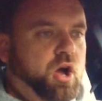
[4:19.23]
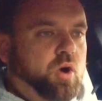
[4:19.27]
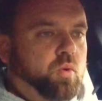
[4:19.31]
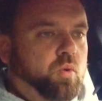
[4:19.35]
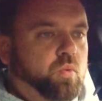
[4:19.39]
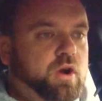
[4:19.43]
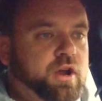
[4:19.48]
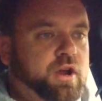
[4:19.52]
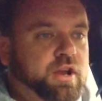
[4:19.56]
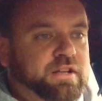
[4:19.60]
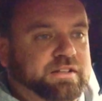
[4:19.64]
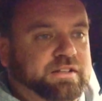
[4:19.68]

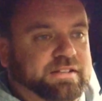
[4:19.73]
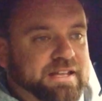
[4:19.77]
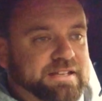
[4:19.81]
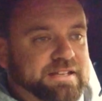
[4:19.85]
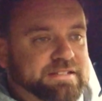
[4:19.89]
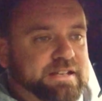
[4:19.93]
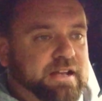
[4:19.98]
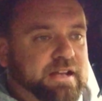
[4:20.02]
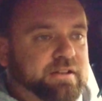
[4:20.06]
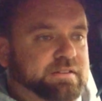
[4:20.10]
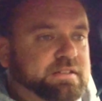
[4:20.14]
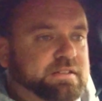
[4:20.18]
we're gonna
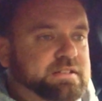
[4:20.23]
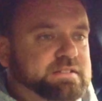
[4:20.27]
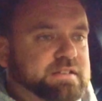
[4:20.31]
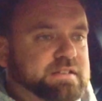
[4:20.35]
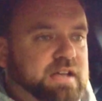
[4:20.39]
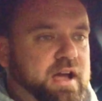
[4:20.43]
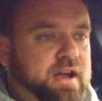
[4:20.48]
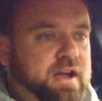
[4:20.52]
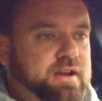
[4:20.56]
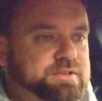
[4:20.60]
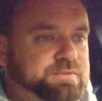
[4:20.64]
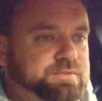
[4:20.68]
test out these
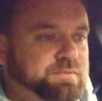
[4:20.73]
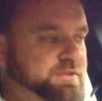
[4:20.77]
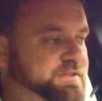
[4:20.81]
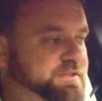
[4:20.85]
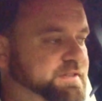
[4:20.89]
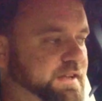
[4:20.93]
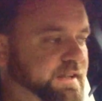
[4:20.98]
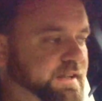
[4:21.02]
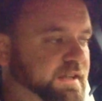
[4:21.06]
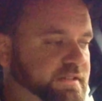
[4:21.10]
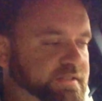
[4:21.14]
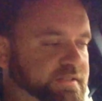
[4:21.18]
tires once
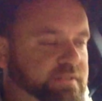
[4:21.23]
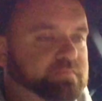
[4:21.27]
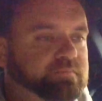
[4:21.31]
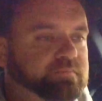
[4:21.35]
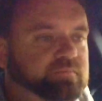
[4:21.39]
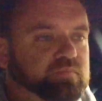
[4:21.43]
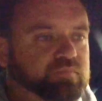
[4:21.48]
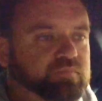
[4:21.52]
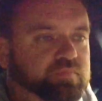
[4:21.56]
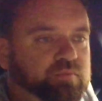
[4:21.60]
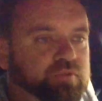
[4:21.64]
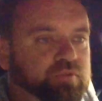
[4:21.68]
I get
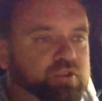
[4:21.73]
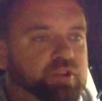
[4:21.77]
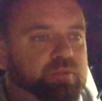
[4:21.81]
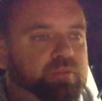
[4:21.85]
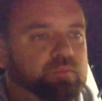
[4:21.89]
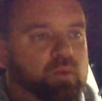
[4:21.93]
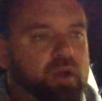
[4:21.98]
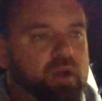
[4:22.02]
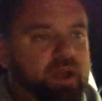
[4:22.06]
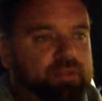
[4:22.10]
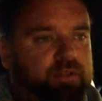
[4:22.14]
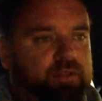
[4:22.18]
some
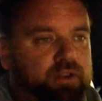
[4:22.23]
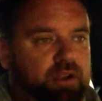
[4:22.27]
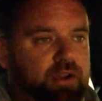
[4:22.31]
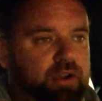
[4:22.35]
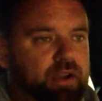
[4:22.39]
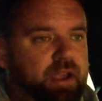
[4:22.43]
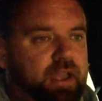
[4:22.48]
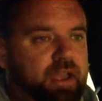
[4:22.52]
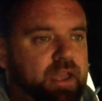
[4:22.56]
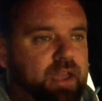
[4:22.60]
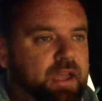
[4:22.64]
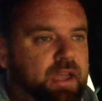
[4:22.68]
good
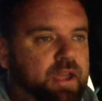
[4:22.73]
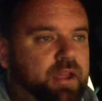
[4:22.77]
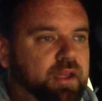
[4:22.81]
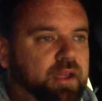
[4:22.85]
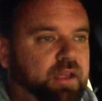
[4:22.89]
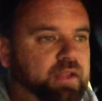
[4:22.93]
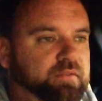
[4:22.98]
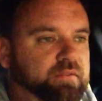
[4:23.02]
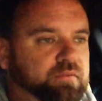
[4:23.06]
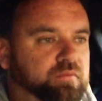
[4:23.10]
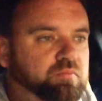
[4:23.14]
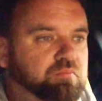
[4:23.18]
weather,
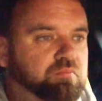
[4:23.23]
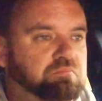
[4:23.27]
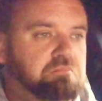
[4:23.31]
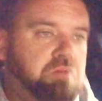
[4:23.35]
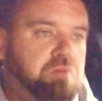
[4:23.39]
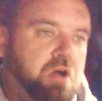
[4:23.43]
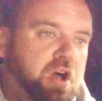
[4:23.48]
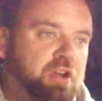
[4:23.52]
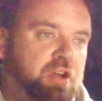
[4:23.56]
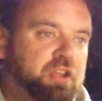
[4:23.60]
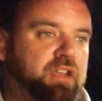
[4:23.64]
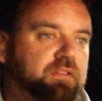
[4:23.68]
and
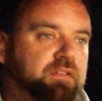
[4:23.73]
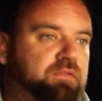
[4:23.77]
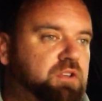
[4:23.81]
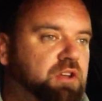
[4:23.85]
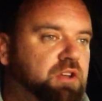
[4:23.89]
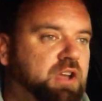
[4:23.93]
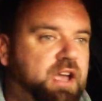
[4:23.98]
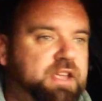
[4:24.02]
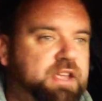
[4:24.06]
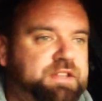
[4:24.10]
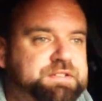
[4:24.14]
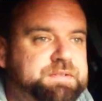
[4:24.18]
I'll give you
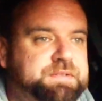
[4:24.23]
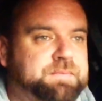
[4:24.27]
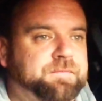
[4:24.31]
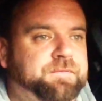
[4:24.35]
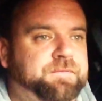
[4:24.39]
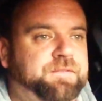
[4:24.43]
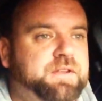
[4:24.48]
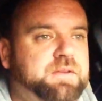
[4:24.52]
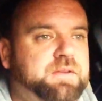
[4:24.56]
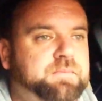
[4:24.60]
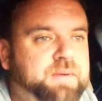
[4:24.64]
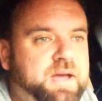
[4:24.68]
guys some
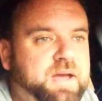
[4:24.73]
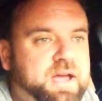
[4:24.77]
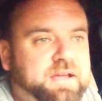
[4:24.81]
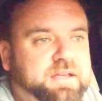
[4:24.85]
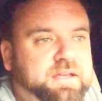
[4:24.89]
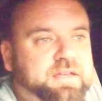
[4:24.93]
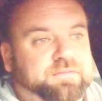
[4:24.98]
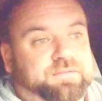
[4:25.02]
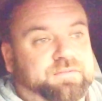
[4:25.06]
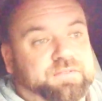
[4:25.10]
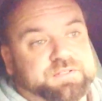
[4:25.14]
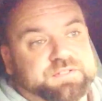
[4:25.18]

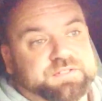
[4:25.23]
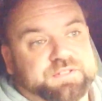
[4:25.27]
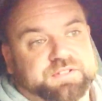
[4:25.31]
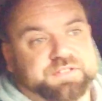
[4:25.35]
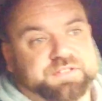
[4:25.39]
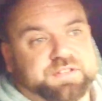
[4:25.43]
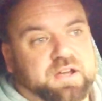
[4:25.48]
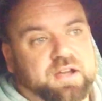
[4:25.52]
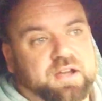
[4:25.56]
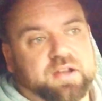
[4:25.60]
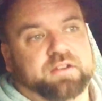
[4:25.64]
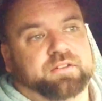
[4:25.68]
feedback if it's a
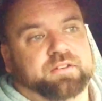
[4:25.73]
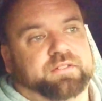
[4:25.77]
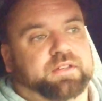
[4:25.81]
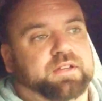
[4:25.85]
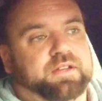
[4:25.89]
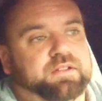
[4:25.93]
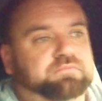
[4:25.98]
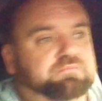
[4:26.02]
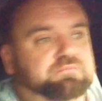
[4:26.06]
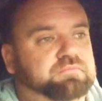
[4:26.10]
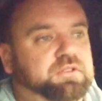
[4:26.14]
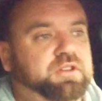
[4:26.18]
tire
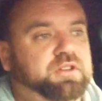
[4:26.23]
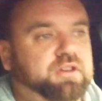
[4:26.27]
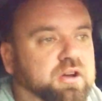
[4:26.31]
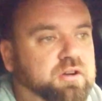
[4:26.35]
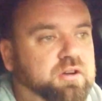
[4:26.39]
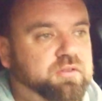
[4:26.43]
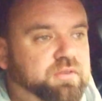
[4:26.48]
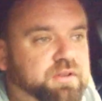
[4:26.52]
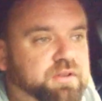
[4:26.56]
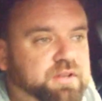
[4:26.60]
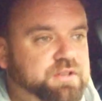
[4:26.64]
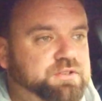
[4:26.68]
that you
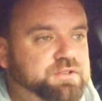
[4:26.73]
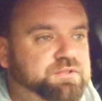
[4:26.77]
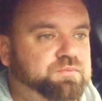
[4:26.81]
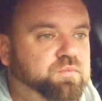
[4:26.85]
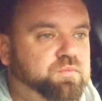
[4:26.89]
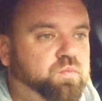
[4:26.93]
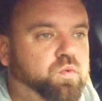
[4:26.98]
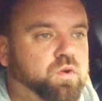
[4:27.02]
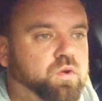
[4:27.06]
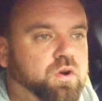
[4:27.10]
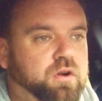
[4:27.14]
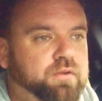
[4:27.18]
know is
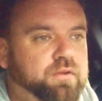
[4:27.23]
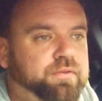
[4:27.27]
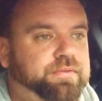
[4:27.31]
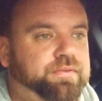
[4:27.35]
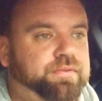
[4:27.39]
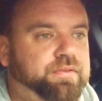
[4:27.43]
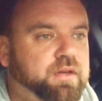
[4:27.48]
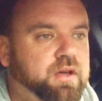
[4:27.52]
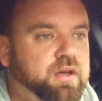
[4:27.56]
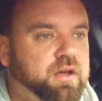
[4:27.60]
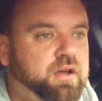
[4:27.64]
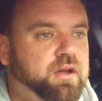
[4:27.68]

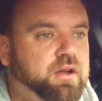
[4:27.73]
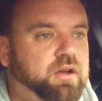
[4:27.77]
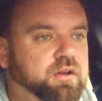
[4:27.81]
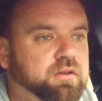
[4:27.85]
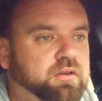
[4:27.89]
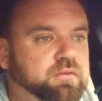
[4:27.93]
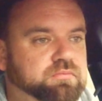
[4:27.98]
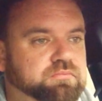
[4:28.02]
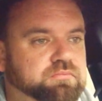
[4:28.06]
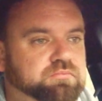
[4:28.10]
worth uh,